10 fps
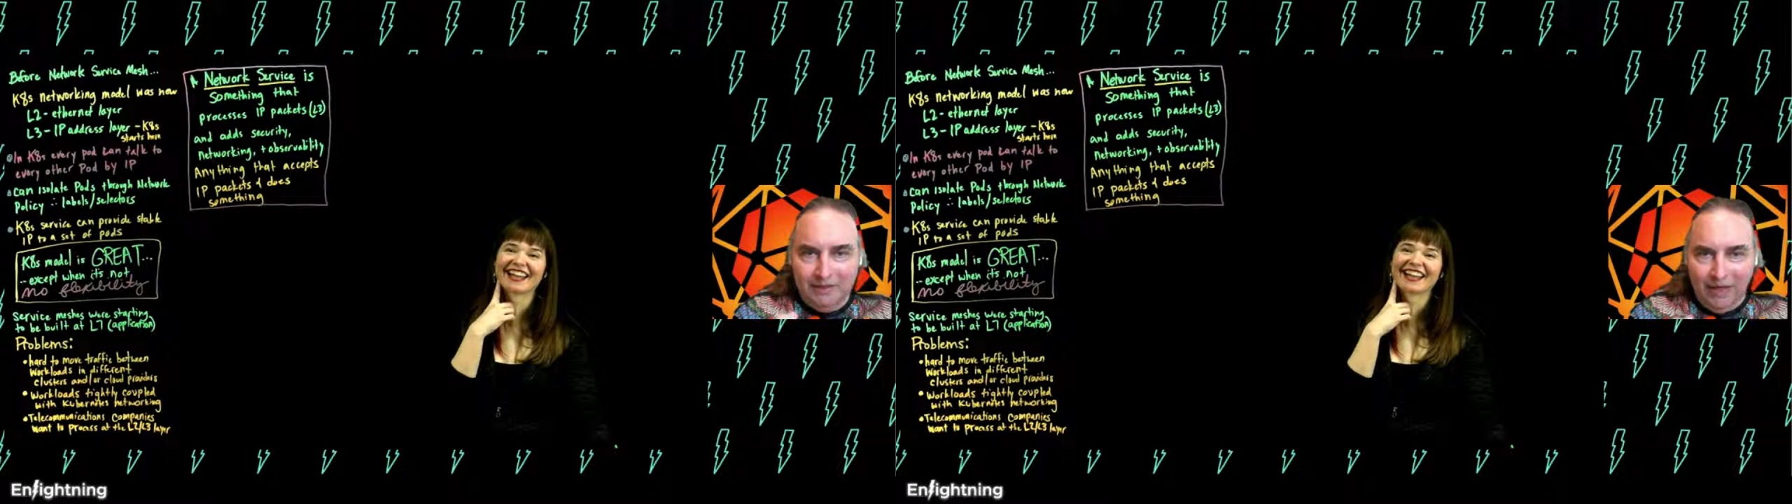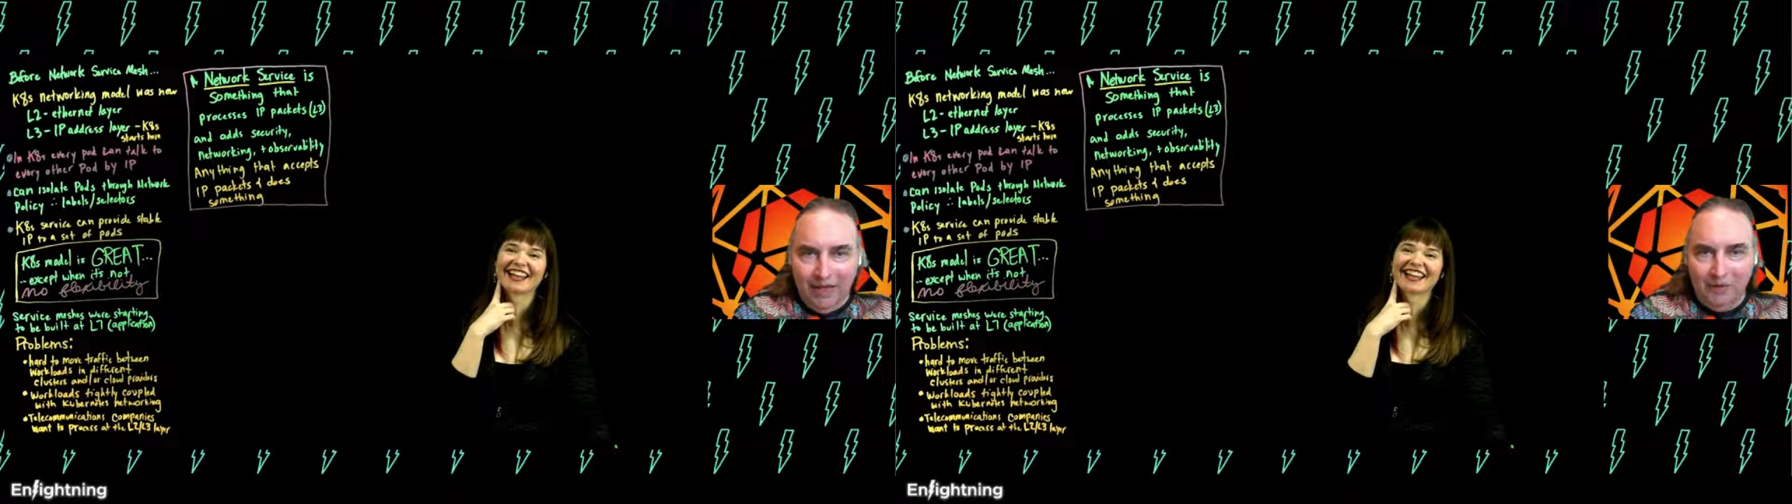
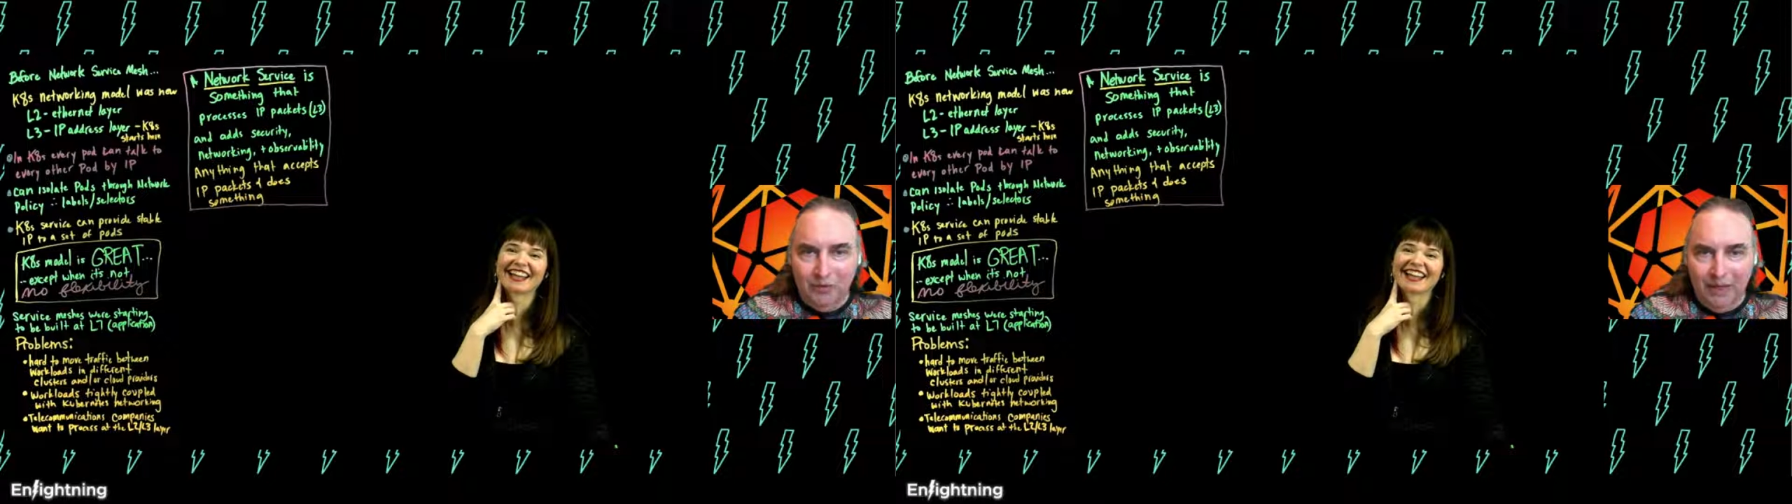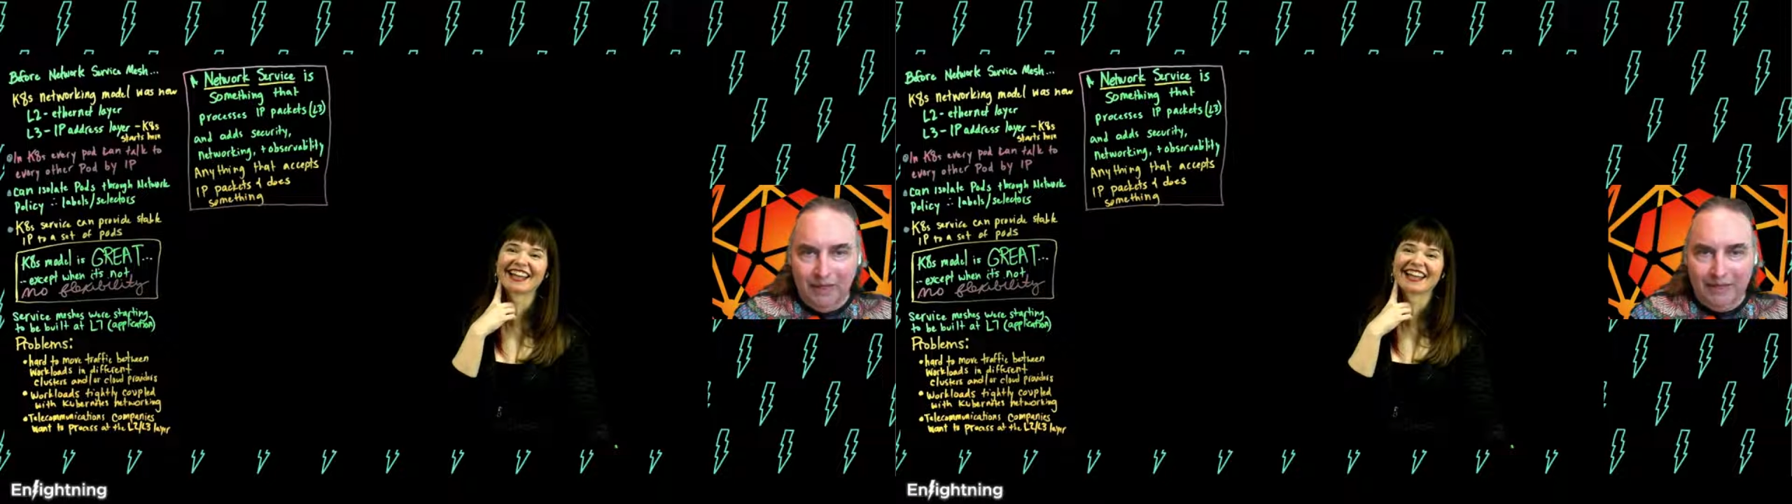I
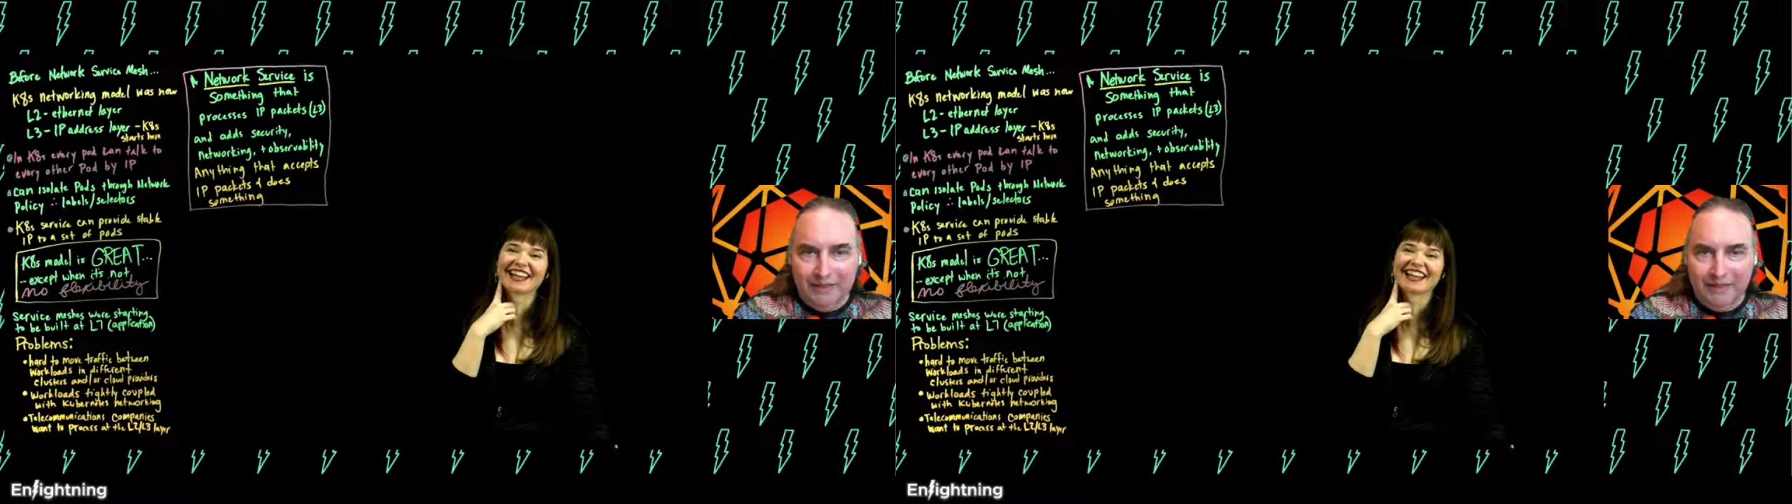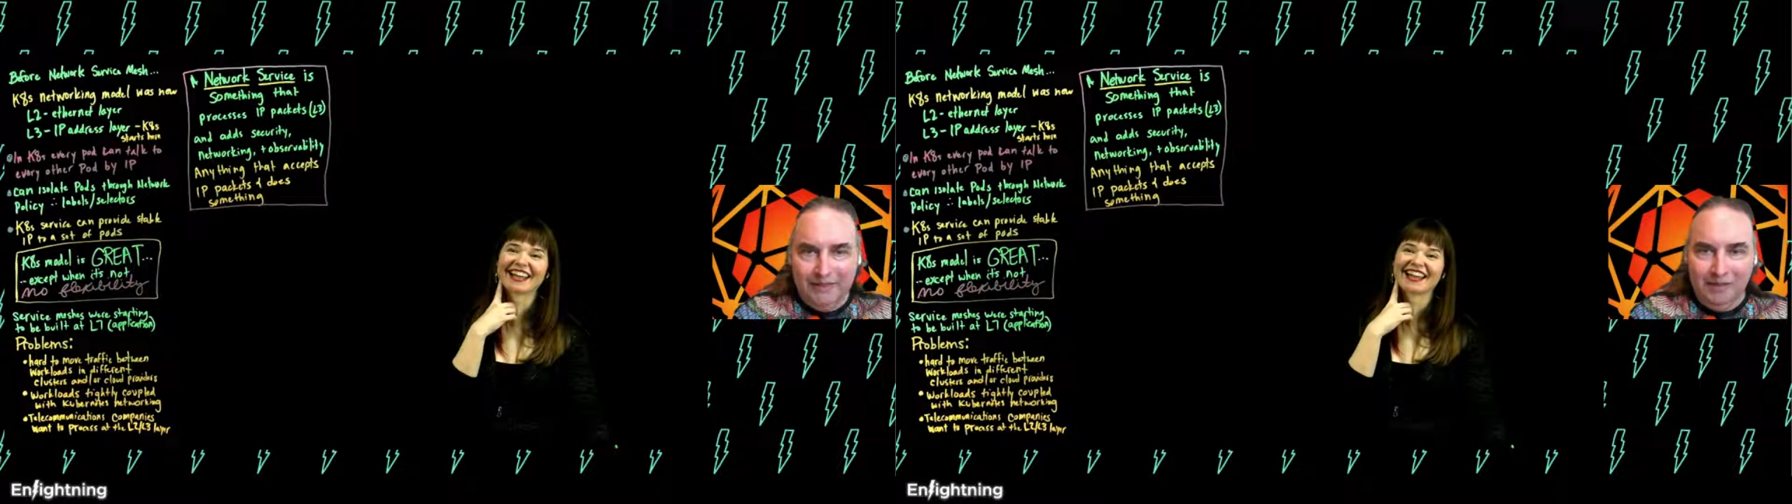would like a
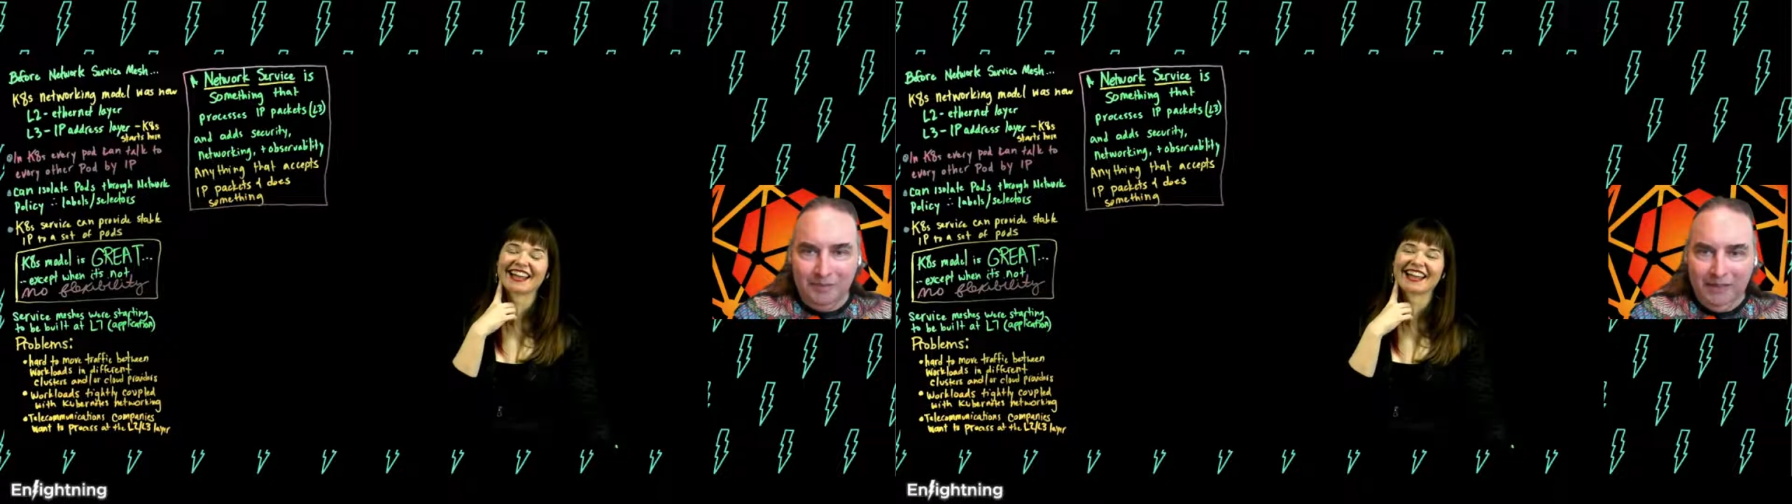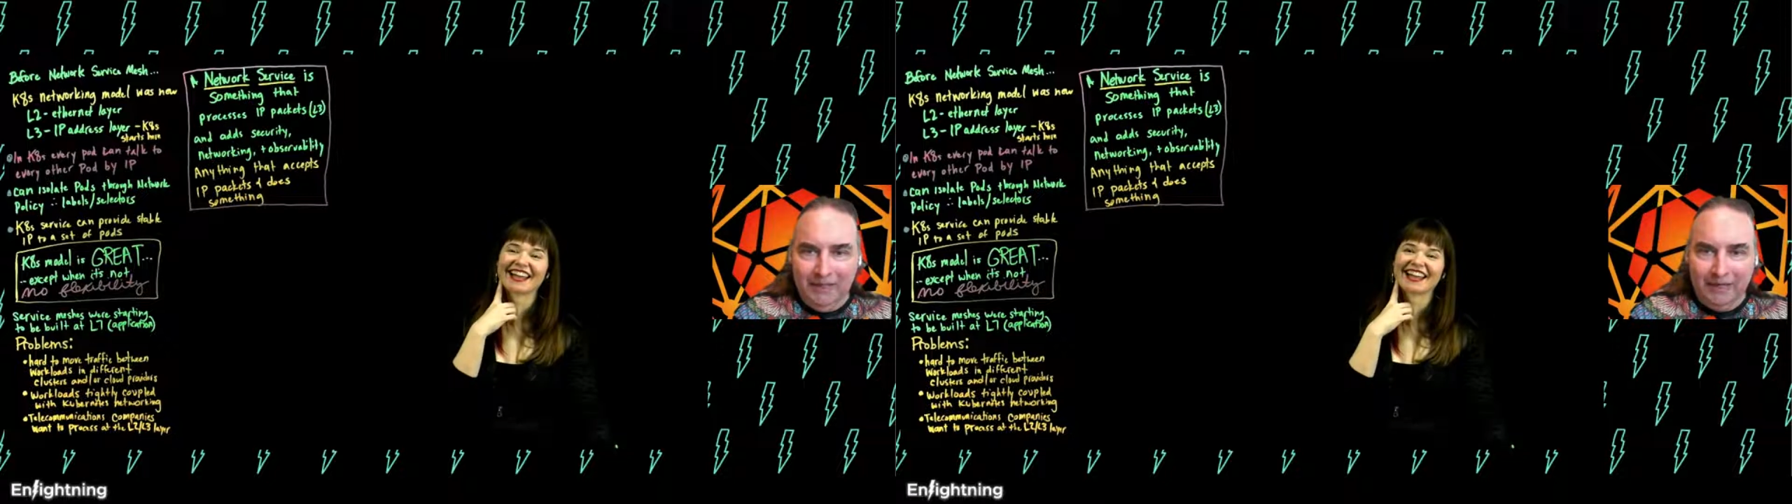
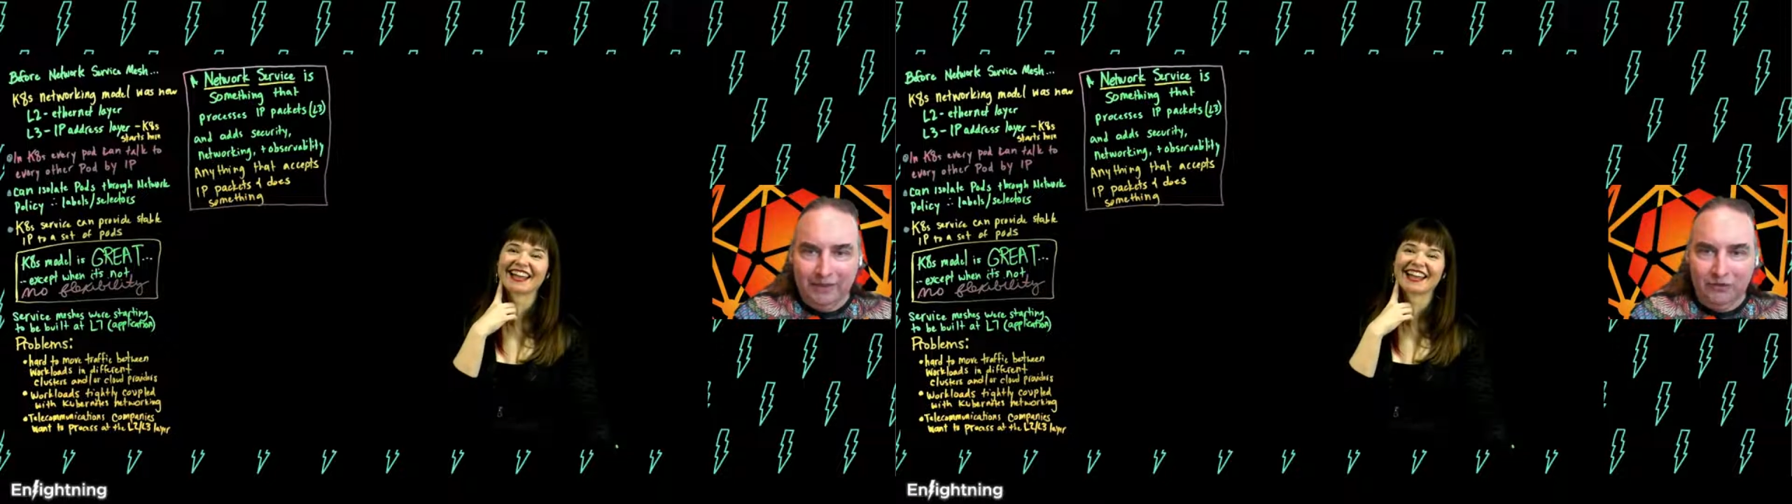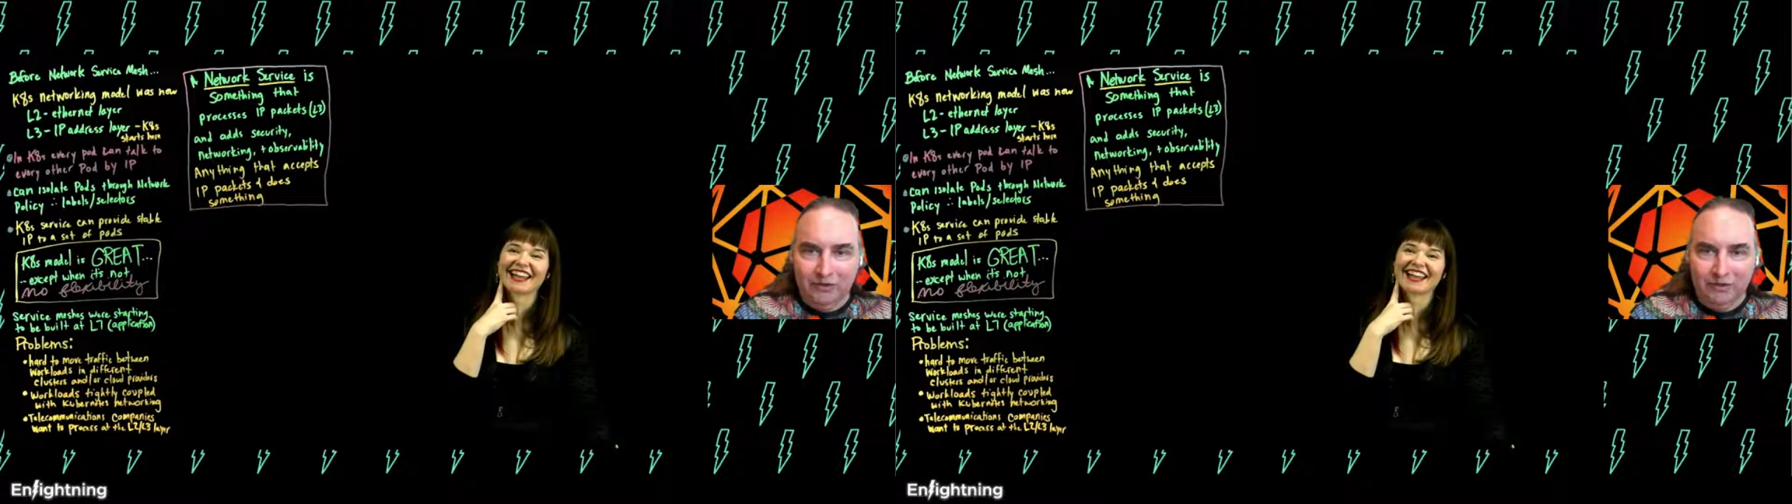TCP
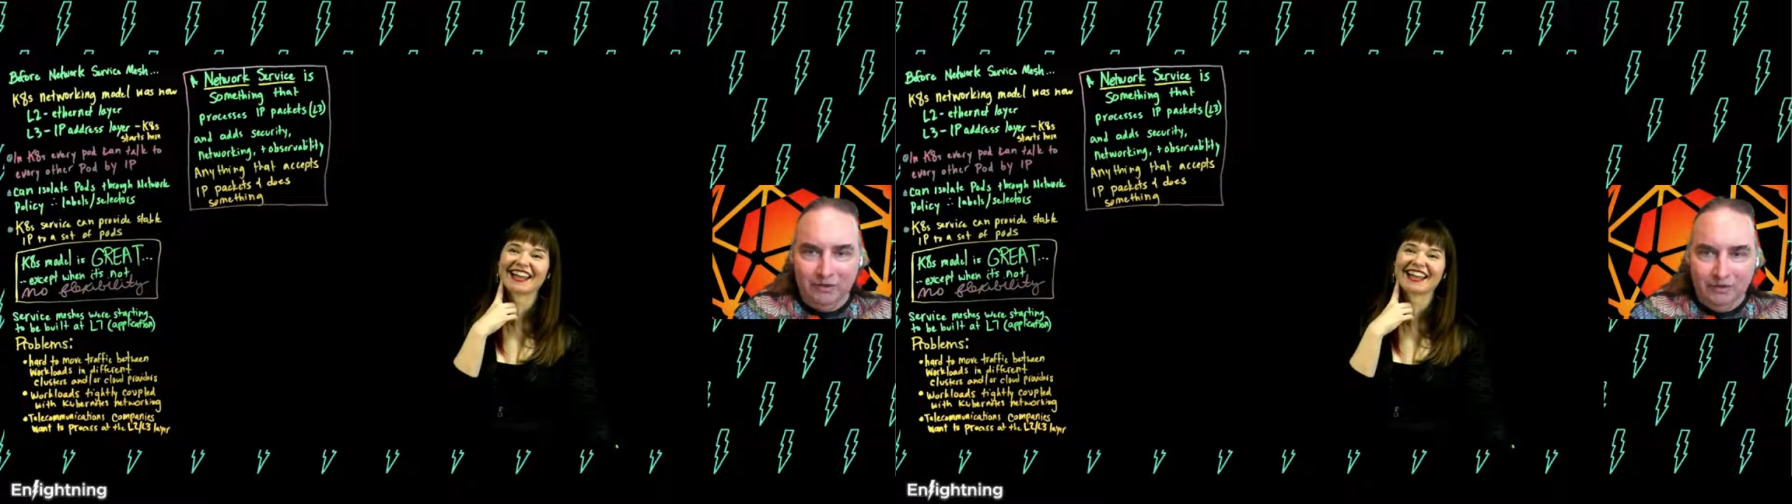connection